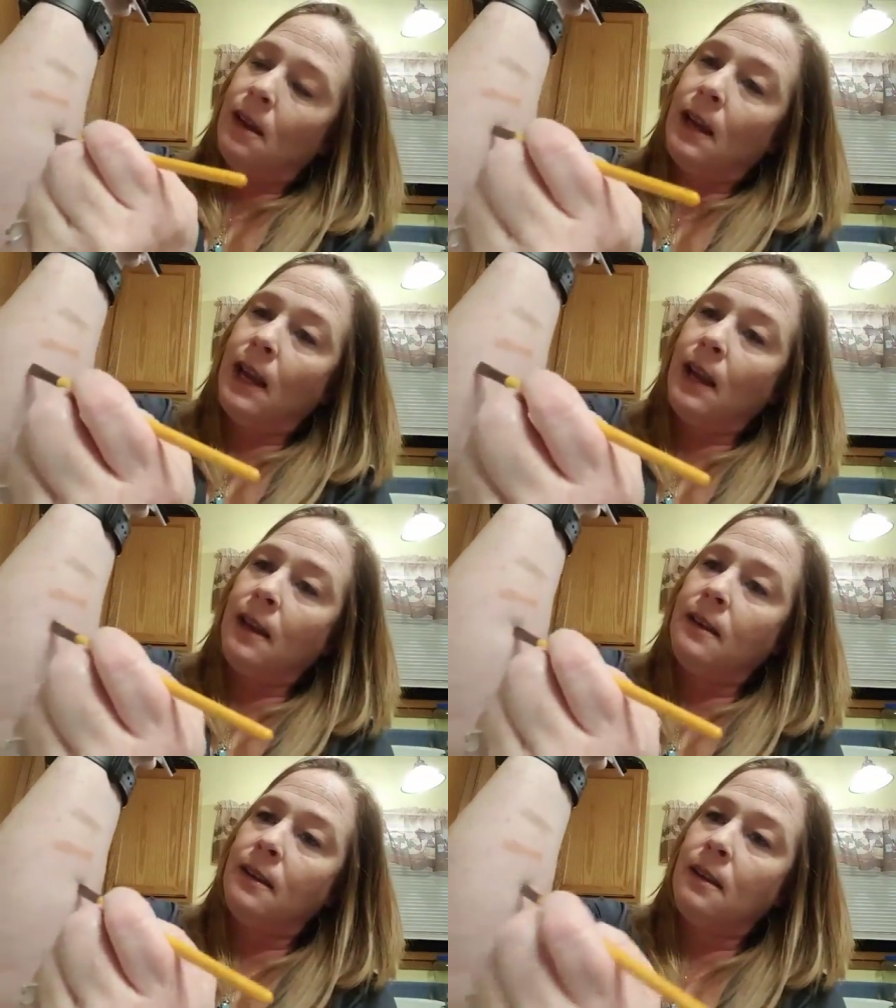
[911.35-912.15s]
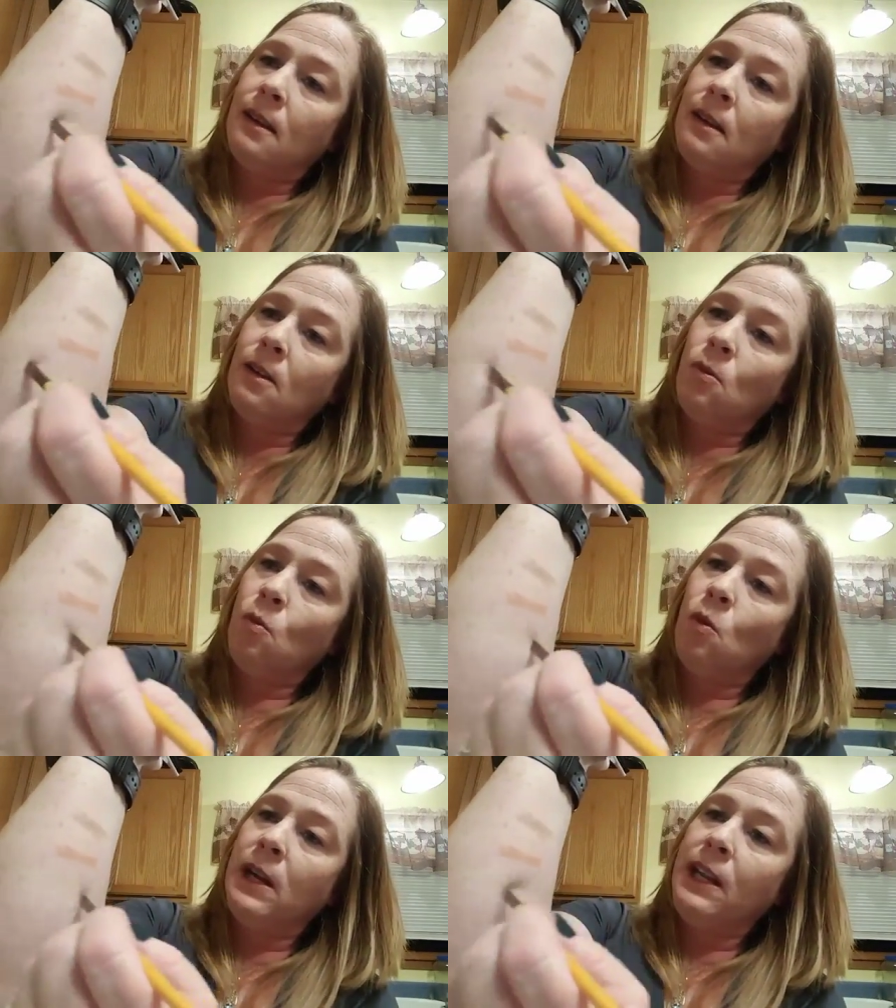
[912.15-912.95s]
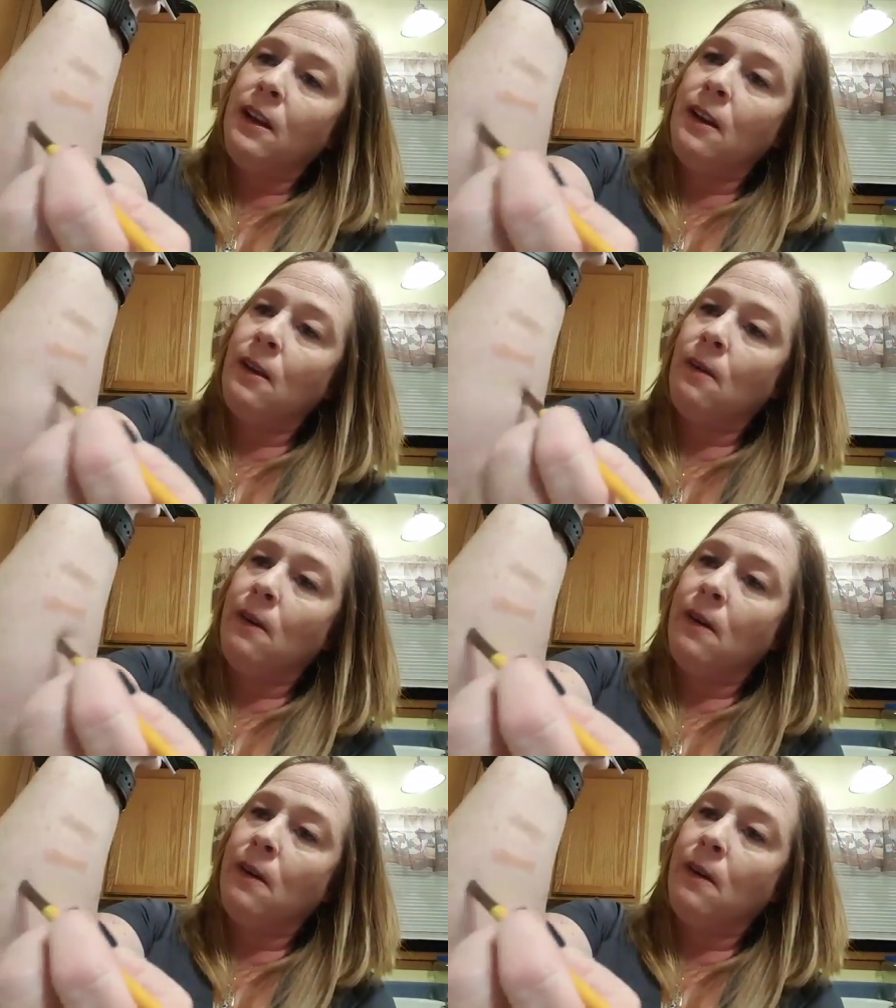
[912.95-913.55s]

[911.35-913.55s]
And what do you know?